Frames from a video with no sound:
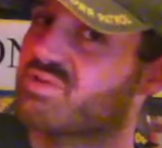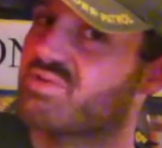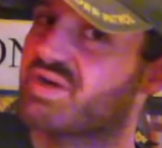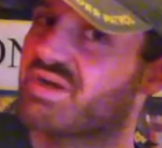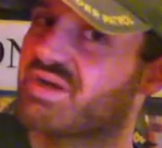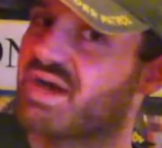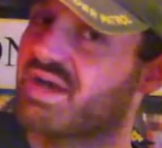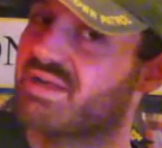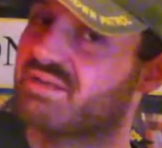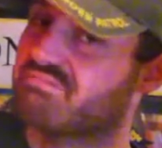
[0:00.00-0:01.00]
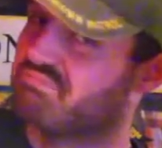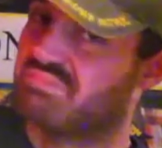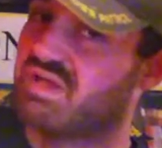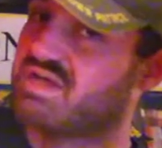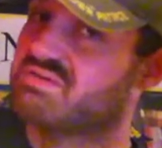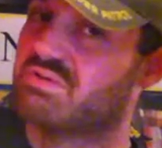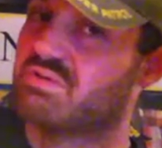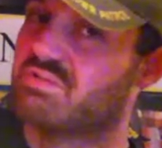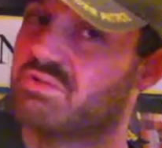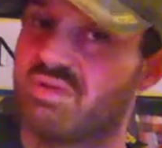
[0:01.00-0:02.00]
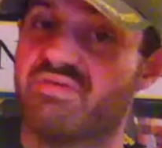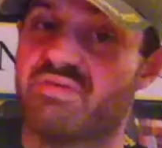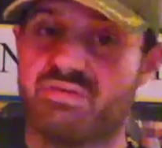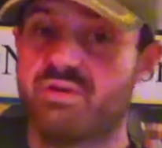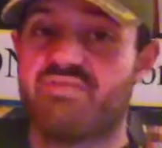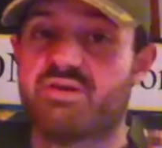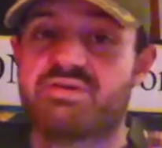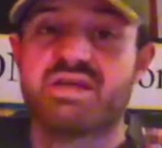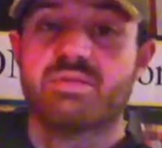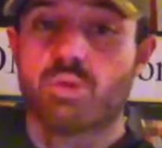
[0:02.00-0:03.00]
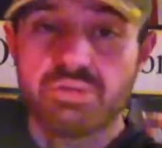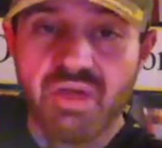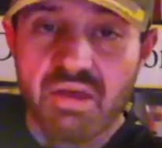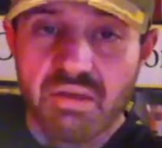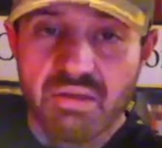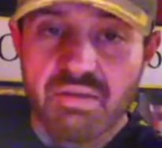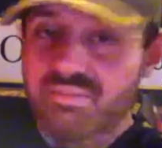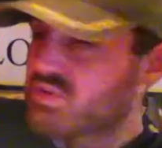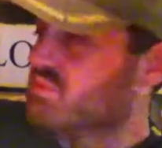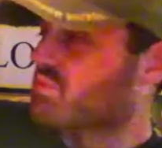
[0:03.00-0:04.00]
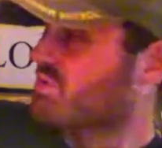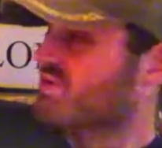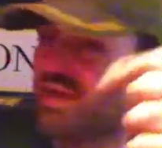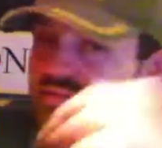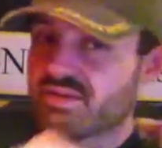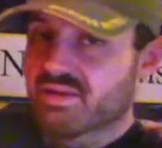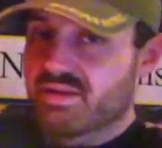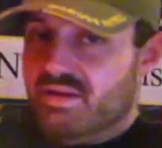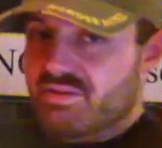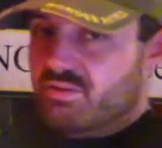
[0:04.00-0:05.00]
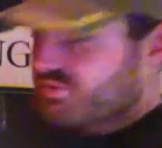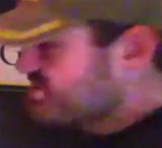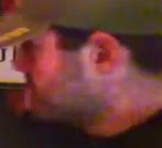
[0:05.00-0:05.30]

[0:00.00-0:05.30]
are going, I guess you don't have your consent anymore, do they? So Twitter that. Do it with a